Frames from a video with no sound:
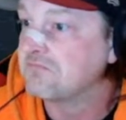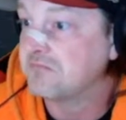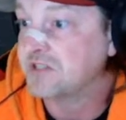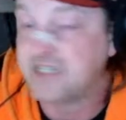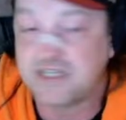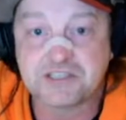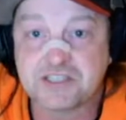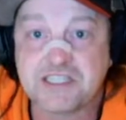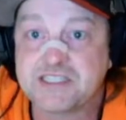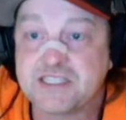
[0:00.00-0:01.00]
See, it
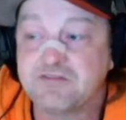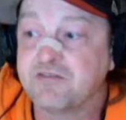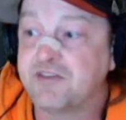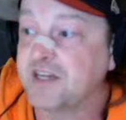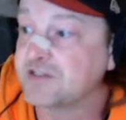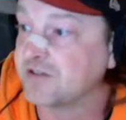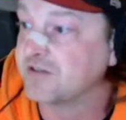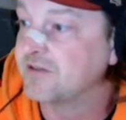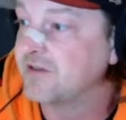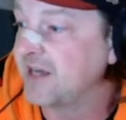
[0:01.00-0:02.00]
just gets even faster.
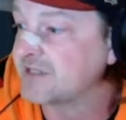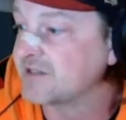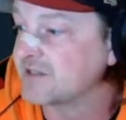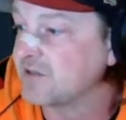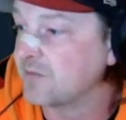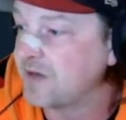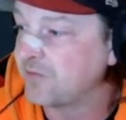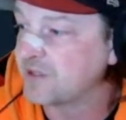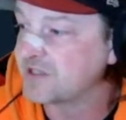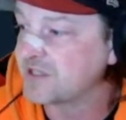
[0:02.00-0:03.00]
Excellent. So minute
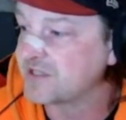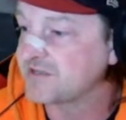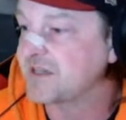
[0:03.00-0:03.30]
46.